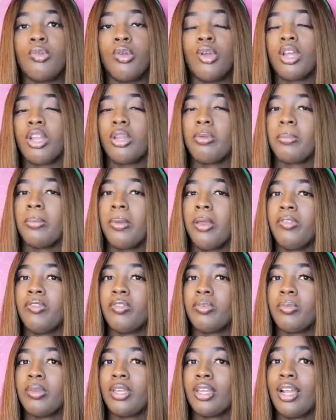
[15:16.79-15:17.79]
You can't even pay
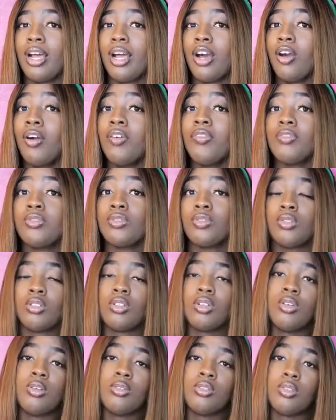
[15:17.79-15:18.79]
for me, and I offered you
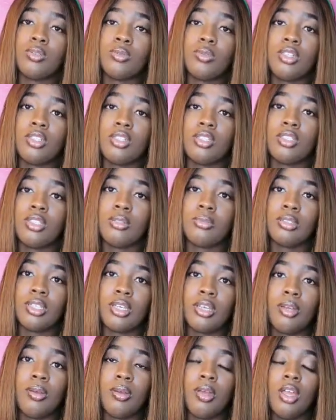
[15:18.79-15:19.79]
to go somewhere
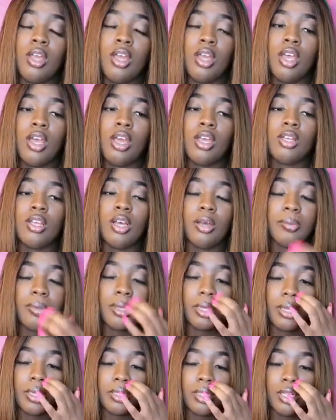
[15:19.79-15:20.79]
sometime. I
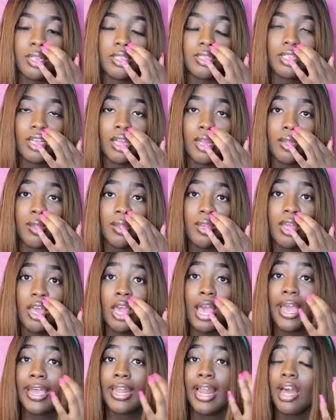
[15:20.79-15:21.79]
mean, another time.
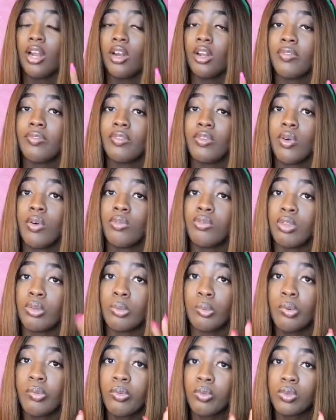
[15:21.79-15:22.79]
And I don't even know if the
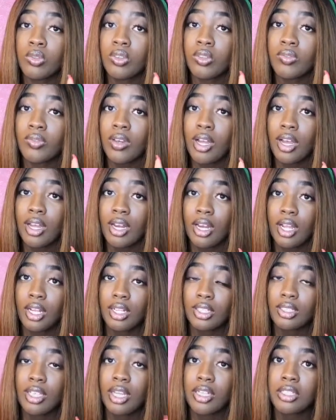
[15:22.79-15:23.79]
movie was
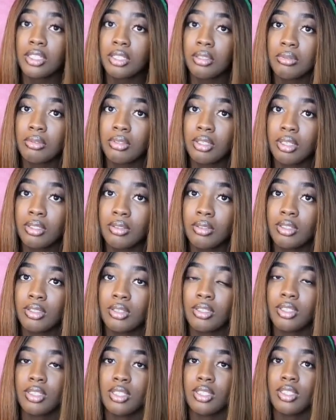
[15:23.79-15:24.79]
$5. I don't know
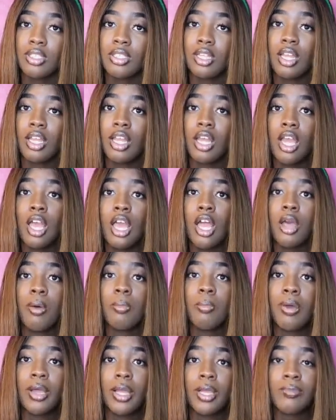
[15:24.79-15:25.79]
still to this day.
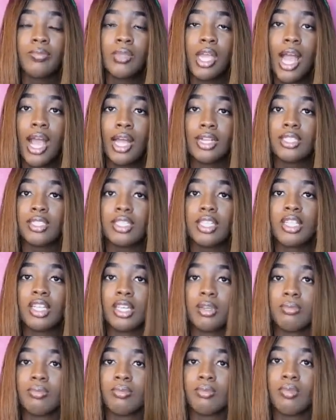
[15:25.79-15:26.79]
But I just
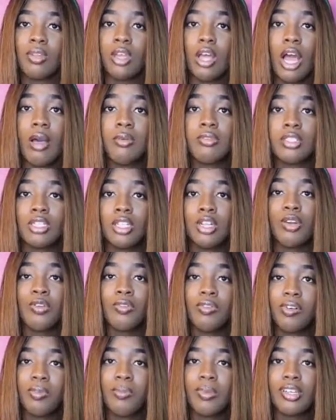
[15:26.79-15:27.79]
ended up, I was still on
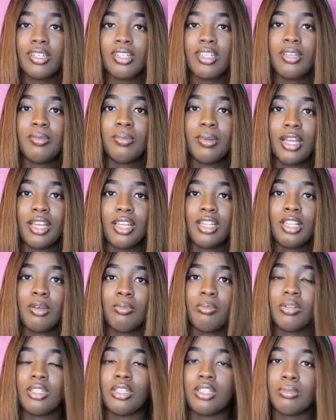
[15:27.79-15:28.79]
the phone with my daddy, but I ended
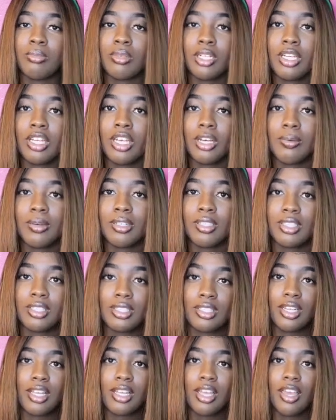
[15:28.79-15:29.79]
up pulling the money out of my
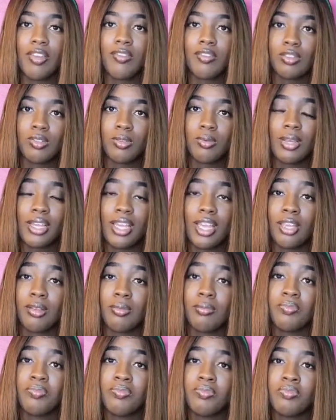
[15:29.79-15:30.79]
chest and I gave it to him. I gave
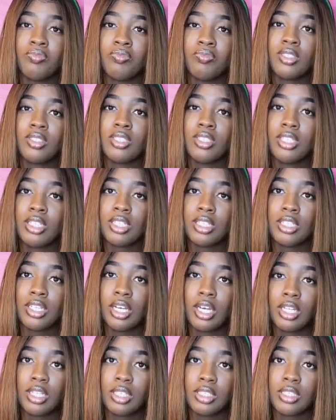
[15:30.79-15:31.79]
him
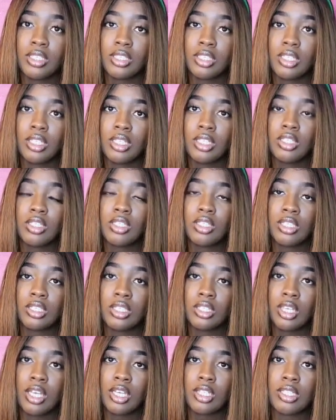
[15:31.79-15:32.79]
$10
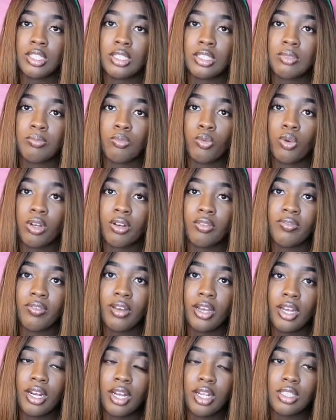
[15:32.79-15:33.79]
just in case it's more than
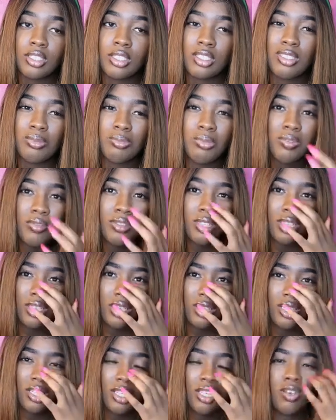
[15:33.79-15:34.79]
$5, because the movie
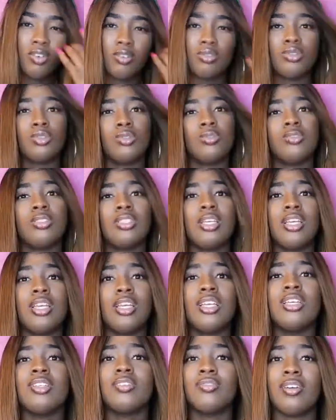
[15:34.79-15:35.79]
ticket on Tuesday
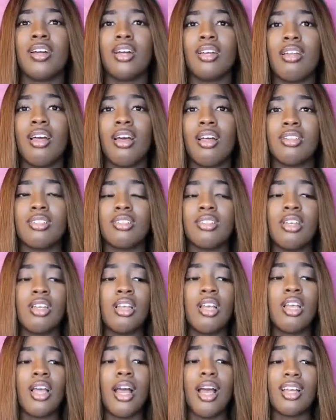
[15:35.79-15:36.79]
is $5,
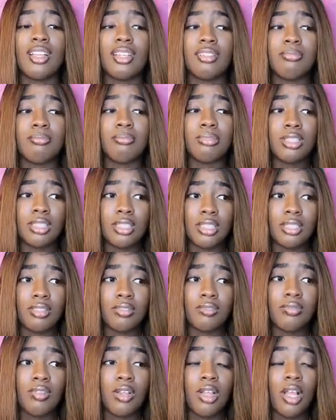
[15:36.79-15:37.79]
I
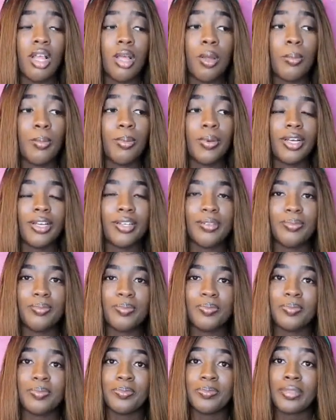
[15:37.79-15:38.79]
believe. But
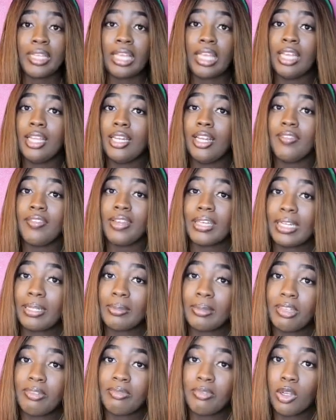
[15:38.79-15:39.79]
he never
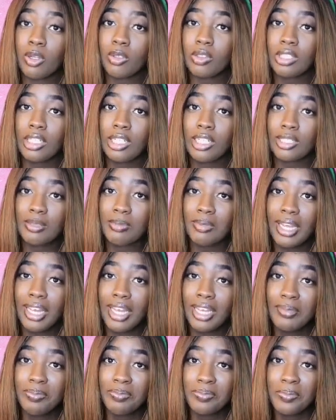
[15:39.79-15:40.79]
ended up giving me no change
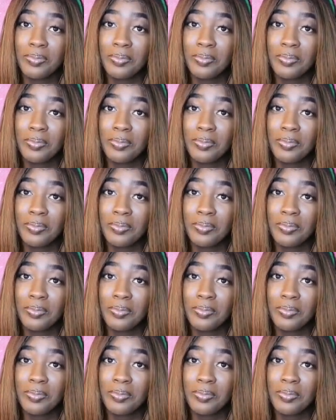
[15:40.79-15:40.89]
back.